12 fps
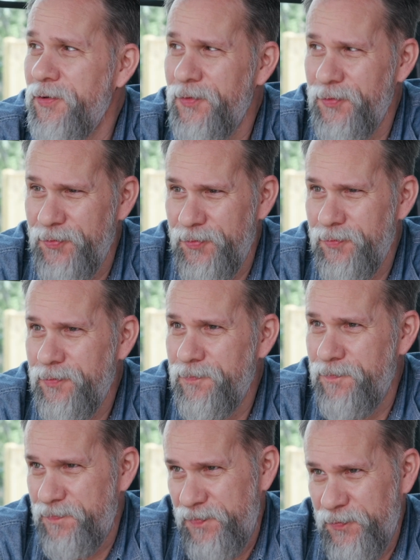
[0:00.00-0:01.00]

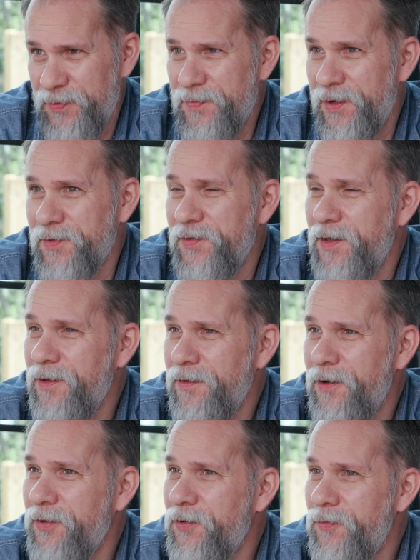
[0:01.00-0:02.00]
you 3 months
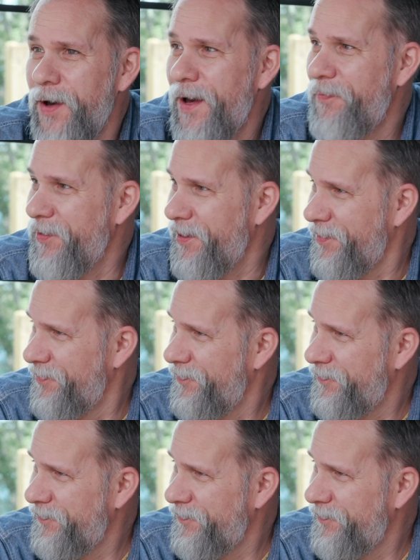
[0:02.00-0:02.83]
in? Are you happy?